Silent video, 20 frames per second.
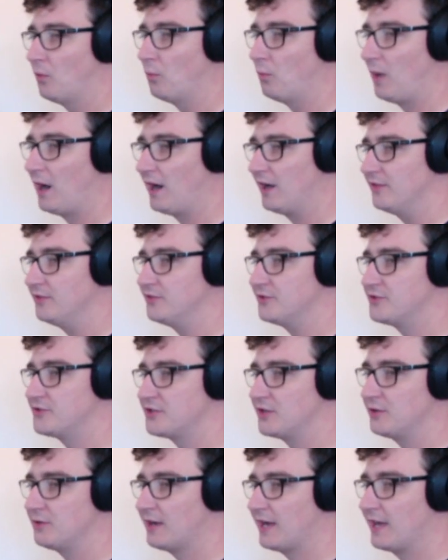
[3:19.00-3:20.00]
One,
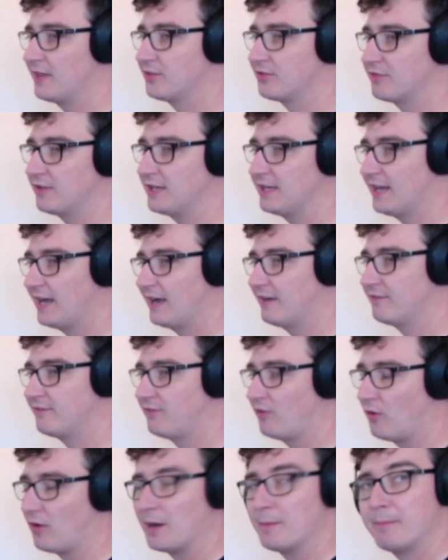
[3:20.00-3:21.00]
two, and three, and
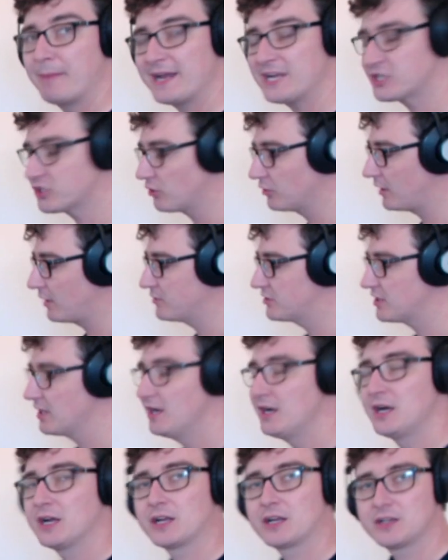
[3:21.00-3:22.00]
four. And make sure those,
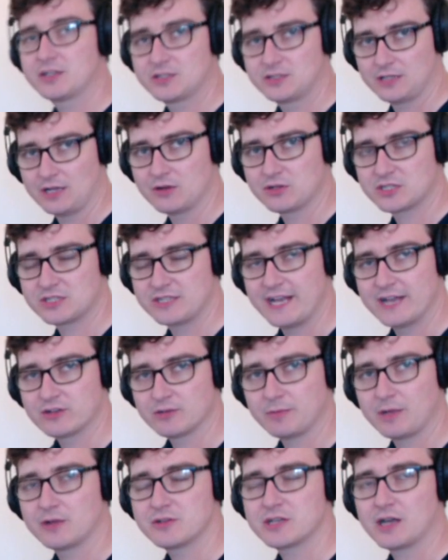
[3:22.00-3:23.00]
those snare
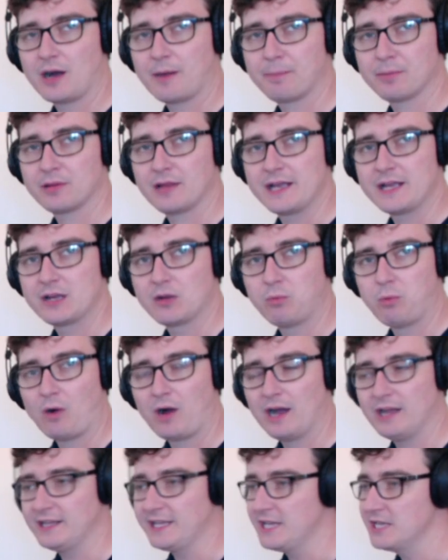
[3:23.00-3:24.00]
drum notes are played
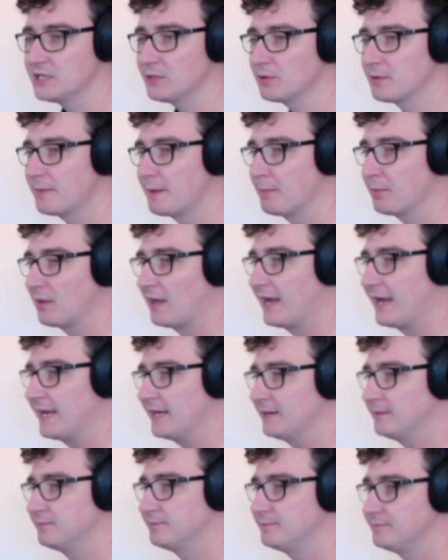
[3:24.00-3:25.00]
quietly. You don't want to be
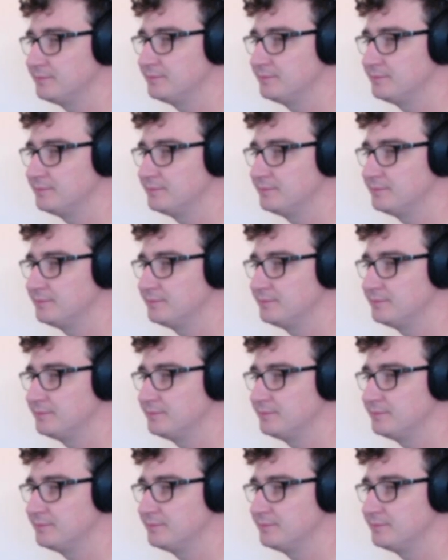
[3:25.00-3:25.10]
playing,